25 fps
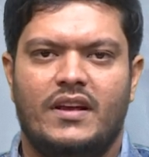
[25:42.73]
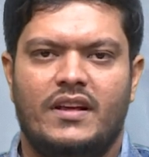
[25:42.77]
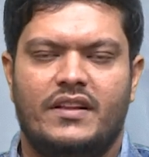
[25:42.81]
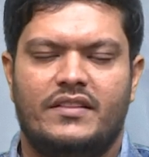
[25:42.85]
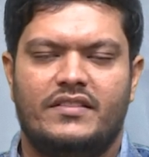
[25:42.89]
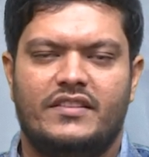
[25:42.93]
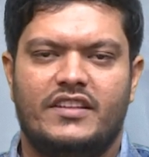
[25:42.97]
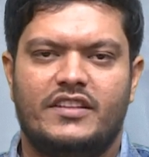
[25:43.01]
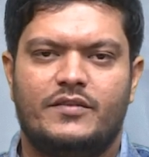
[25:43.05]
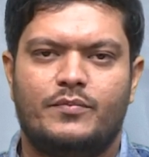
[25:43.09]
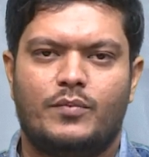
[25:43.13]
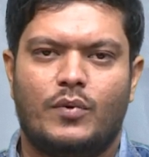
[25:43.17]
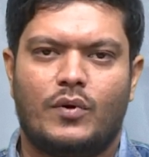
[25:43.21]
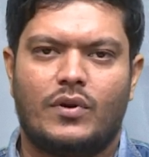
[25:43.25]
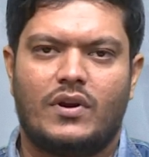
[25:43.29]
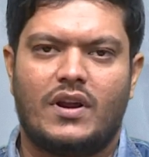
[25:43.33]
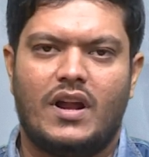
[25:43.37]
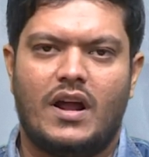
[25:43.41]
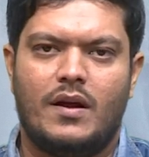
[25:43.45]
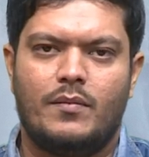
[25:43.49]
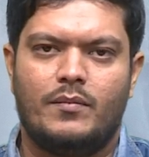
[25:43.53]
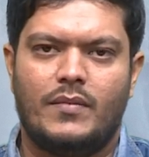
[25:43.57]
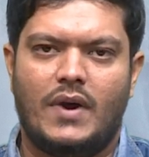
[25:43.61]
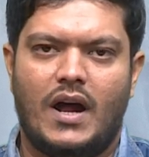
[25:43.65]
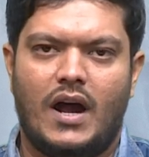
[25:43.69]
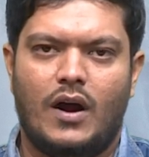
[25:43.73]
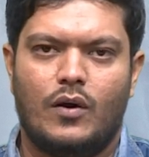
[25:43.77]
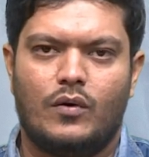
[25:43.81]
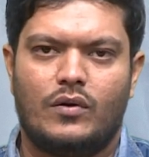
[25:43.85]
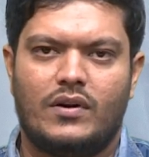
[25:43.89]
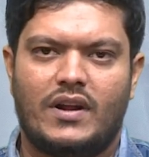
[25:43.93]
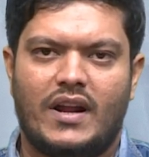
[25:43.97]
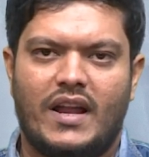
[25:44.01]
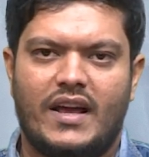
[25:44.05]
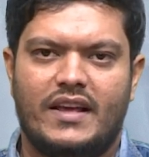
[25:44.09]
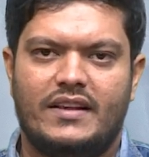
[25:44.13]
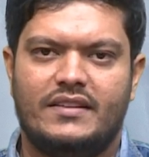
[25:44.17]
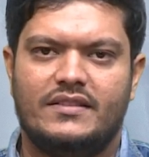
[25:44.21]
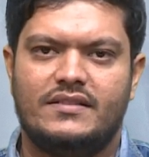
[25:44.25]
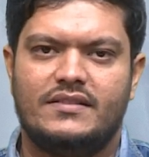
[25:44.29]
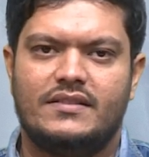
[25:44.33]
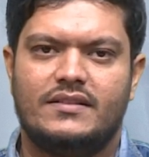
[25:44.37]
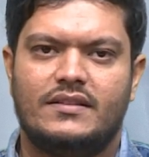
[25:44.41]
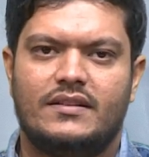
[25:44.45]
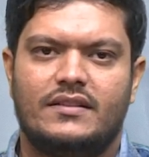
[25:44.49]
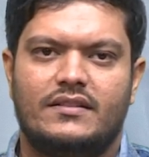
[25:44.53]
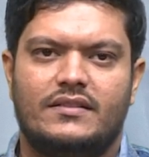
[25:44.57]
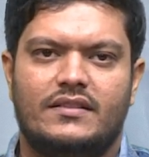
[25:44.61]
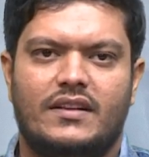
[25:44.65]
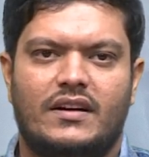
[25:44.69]
This program outlines
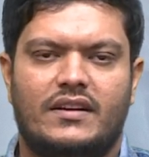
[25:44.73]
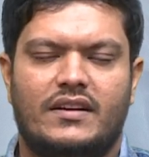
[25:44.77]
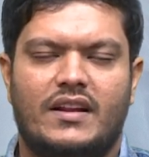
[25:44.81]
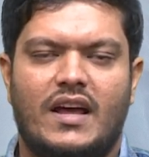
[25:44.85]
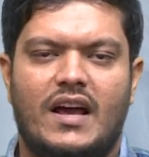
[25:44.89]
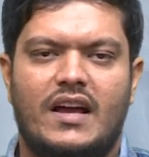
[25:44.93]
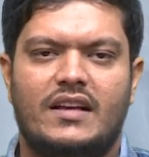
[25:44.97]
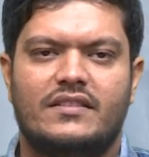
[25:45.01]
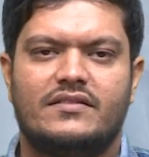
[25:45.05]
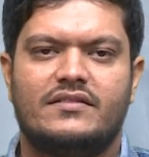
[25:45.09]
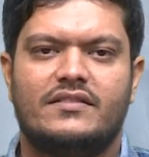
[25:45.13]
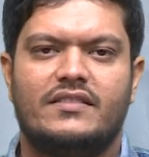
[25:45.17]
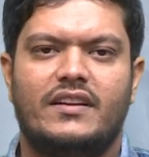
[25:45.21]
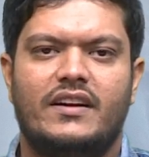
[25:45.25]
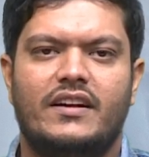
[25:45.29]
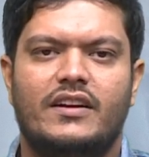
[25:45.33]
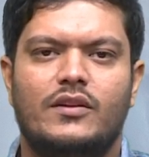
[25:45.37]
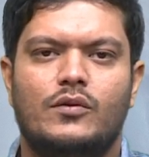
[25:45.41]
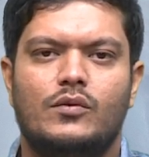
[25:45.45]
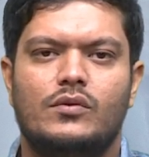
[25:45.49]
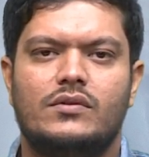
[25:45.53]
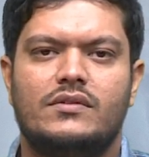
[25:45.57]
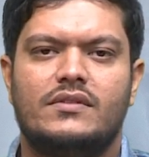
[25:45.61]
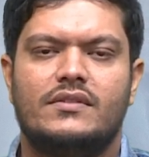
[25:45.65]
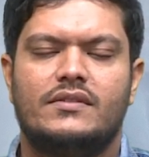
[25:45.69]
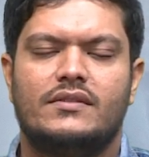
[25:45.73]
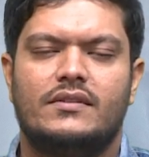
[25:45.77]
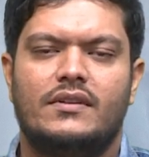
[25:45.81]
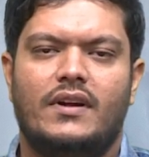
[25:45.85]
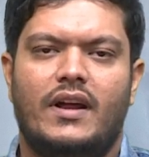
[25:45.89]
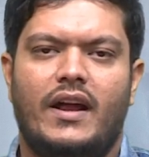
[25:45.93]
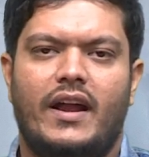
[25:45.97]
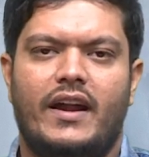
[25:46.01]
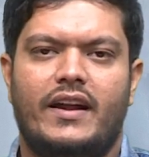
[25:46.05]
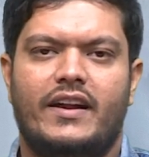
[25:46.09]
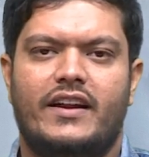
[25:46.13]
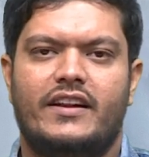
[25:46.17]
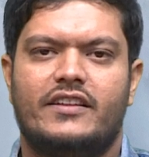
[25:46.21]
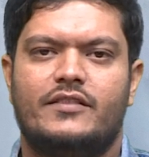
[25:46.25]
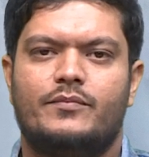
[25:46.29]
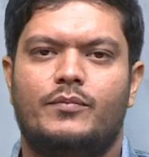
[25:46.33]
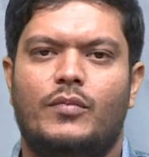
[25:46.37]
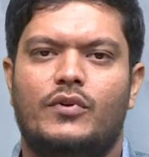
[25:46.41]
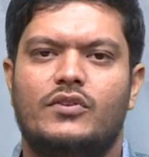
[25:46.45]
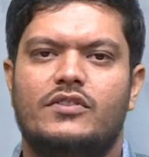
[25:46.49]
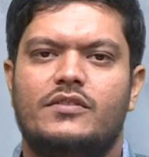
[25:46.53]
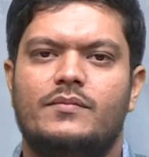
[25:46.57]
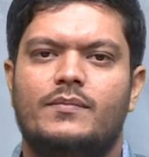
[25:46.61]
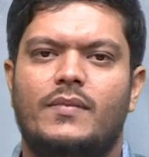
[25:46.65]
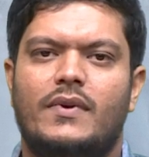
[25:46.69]
the task schedules and
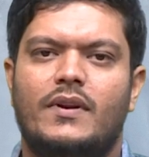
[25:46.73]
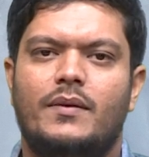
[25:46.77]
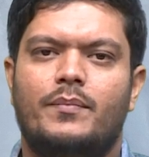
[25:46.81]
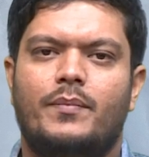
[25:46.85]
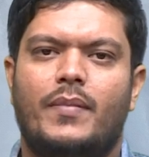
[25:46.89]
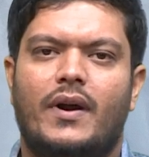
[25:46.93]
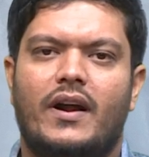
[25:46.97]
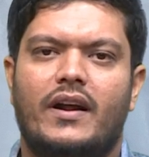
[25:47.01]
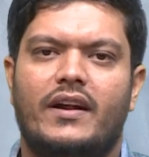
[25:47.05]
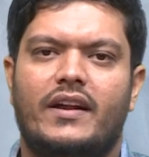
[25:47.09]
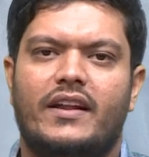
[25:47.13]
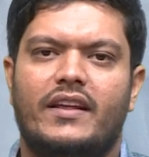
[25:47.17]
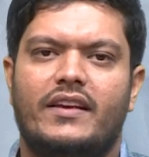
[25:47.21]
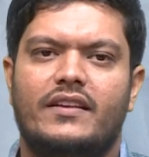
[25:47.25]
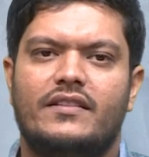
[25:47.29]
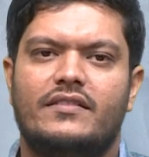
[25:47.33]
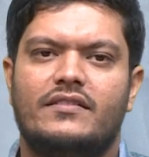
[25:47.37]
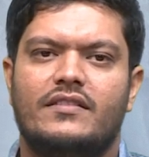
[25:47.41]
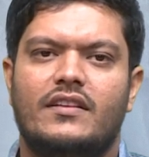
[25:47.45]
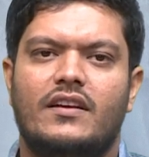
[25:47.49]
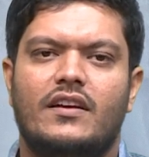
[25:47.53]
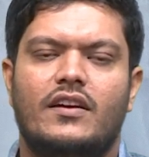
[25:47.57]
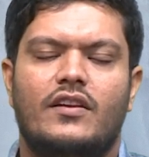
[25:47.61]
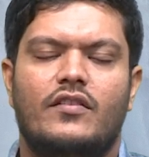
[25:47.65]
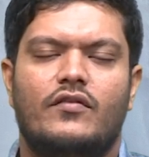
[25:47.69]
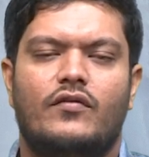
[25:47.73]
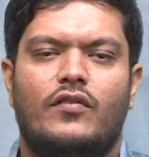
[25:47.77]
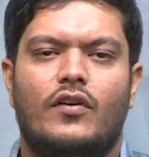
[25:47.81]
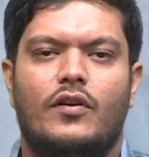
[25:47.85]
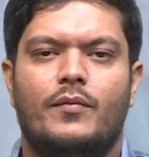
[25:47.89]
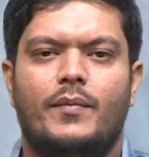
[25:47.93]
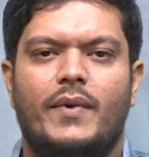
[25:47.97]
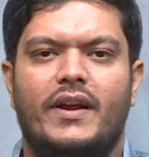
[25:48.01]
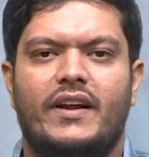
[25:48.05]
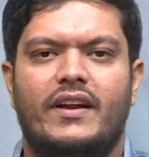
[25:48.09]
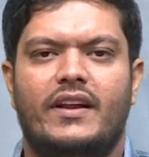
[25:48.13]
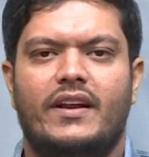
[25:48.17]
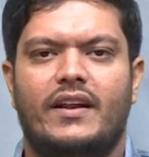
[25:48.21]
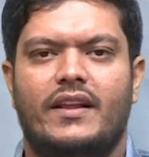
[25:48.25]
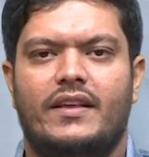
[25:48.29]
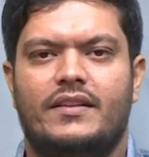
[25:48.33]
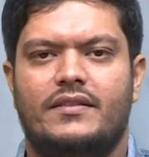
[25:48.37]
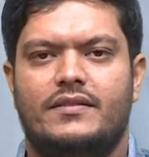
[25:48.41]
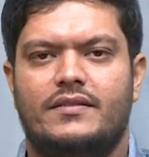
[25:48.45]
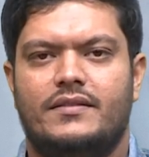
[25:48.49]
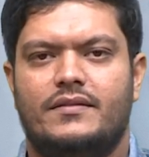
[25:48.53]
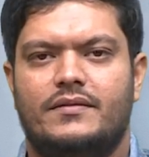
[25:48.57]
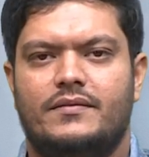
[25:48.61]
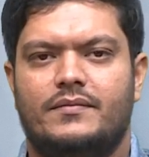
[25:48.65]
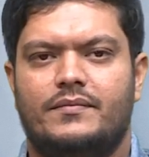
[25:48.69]
responsible parties for
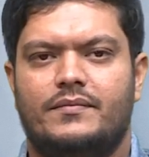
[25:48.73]
maintenance.